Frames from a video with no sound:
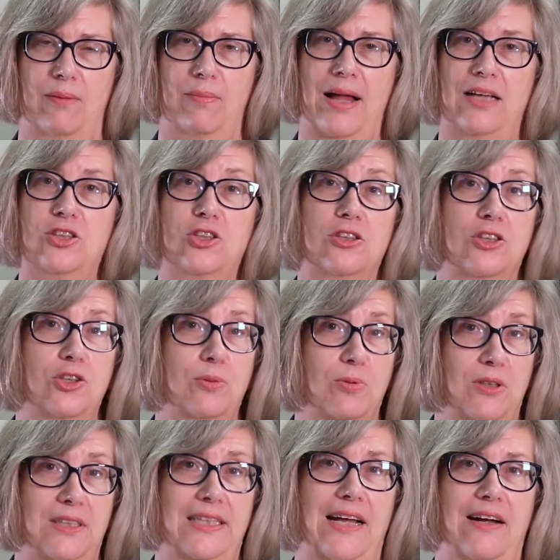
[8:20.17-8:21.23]
As your
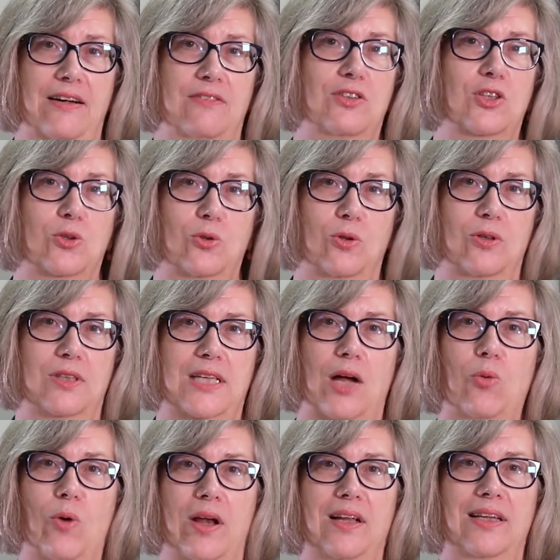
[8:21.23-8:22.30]
superintendent of schools, I
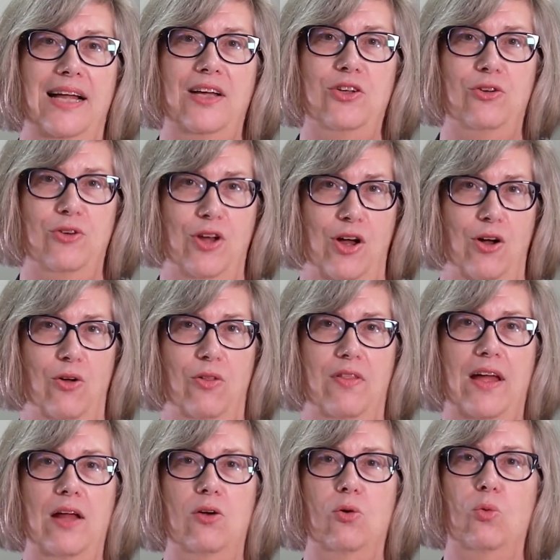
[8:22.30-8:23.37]
want to let you know
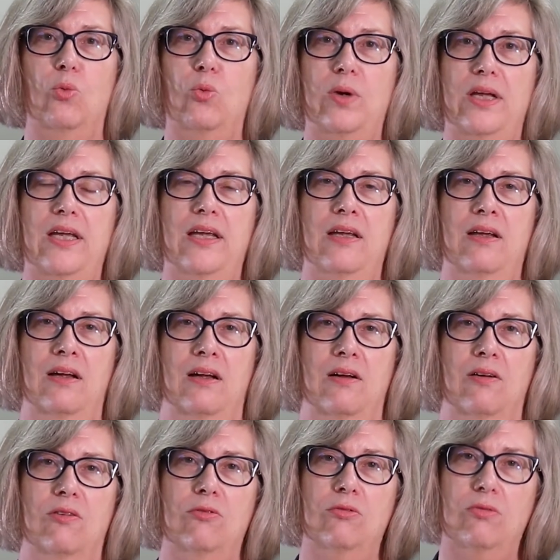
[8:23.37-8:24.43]
that
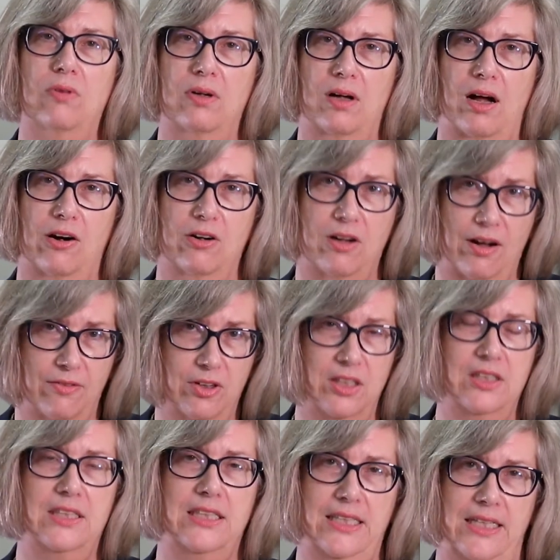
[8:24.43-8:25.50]
our
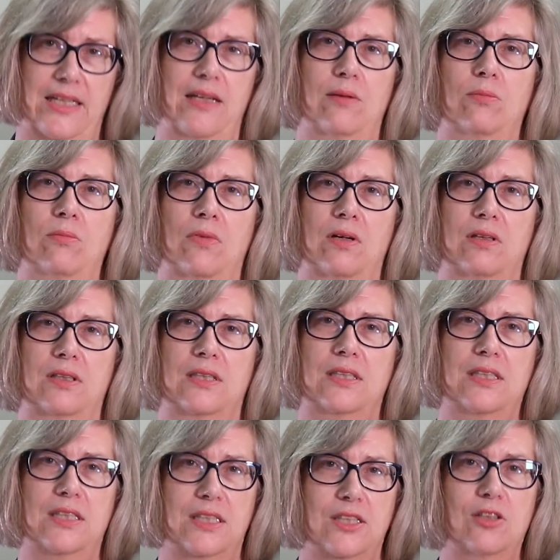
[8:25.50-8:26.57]
governance team,
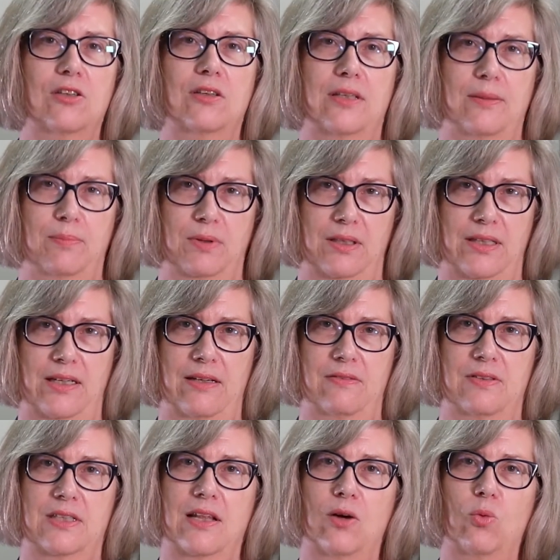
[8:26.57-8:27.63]
sincerely
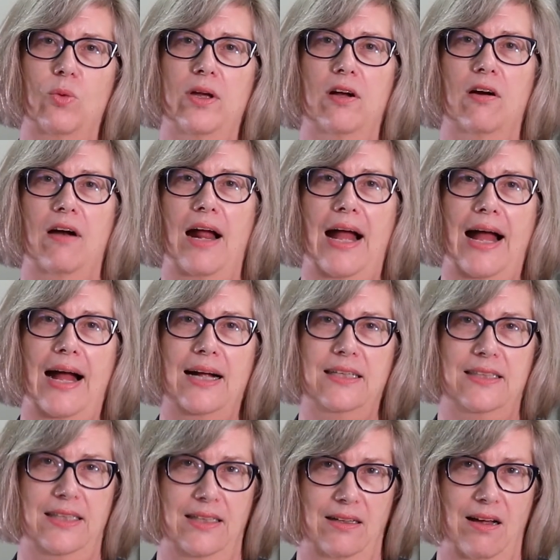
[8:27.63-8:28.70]
believes that we are
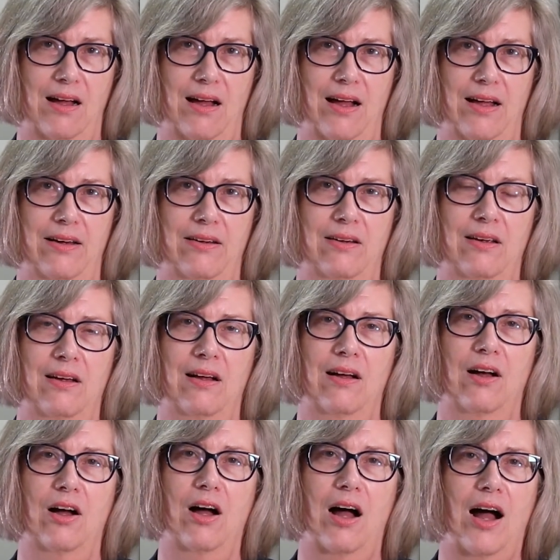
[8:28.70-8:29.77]
acting on
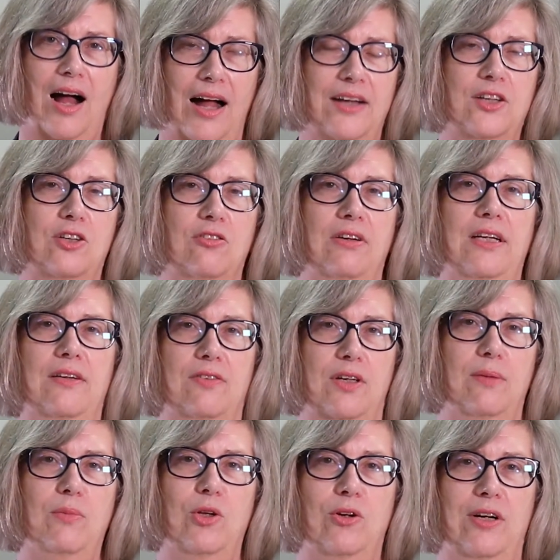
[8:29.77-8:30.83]
a high degree of
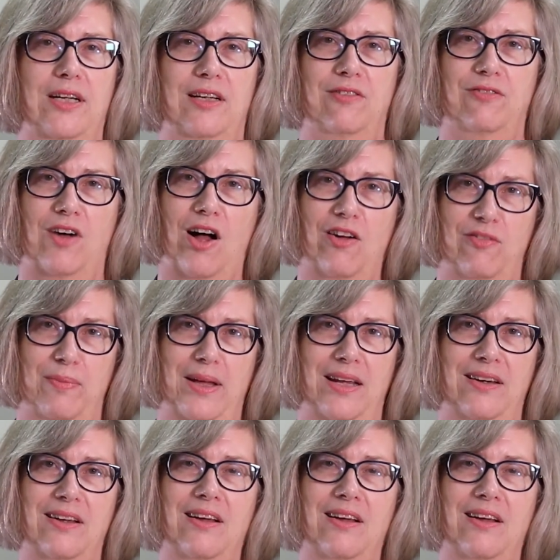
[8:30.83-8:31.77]
community involvement,